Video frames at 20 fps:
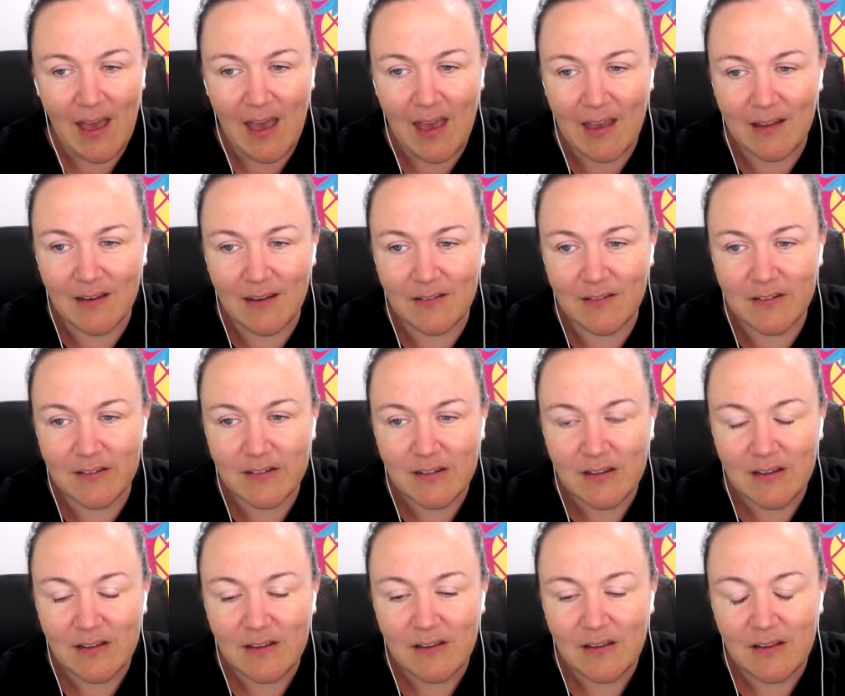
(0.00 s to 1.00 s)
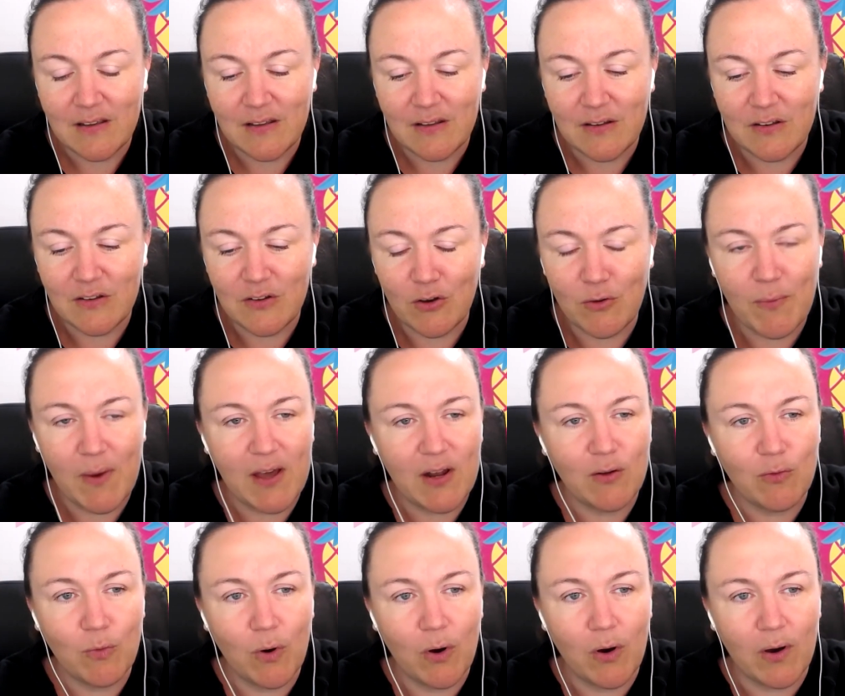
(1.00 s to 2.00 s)
And no
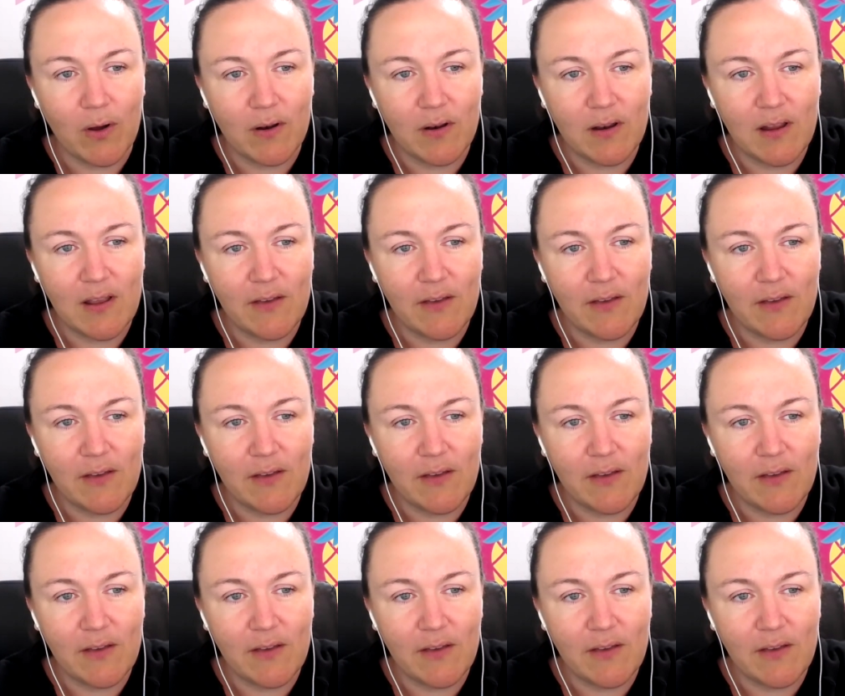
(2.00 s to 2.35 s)
matter what,